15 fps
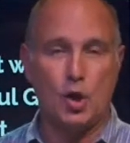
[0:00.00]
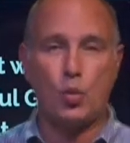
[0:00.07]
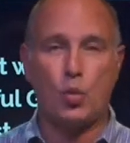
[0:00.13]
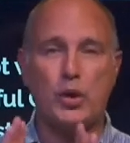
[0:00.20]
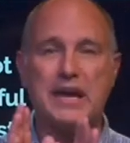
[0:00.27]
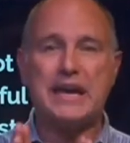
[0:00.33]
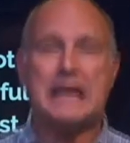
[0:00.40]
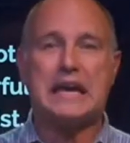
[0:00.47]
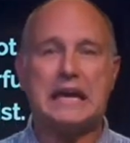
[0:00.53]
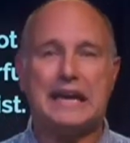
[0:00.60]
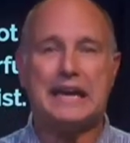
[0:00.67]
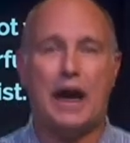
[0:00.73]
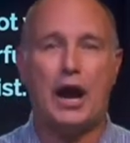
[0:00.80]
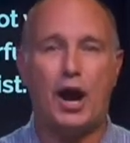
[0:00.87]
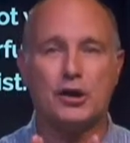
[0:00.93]

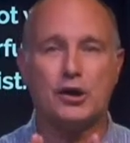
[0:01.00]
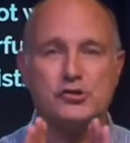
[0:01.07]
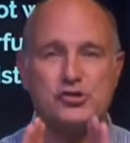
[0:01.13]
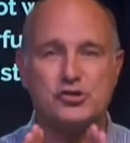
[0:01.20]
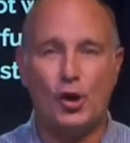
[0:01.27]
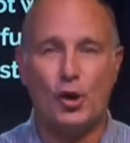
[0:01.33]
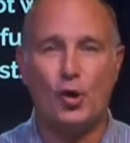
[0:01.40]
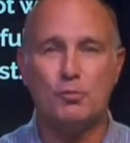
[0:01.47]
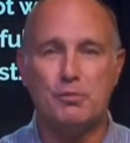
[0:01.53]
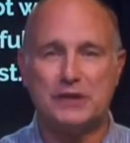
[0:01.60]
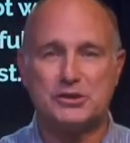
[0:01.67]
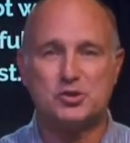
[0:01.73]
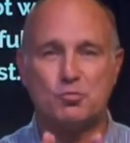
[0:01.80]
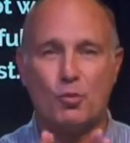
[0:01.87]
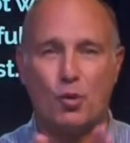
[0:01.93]
We are so
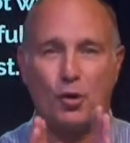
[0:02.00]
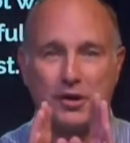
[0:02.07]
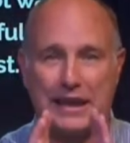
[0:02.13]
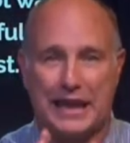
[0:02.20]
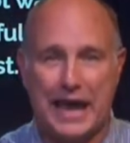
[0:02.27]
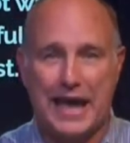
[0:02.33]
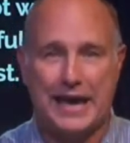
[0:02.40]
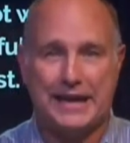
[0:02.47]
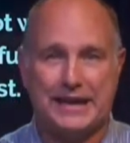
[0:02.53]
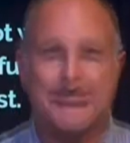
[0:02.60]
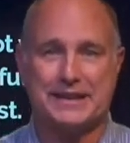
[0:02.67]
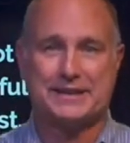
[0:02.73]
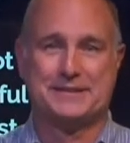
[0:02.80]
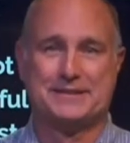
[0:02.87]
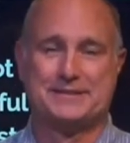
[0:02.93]
much more like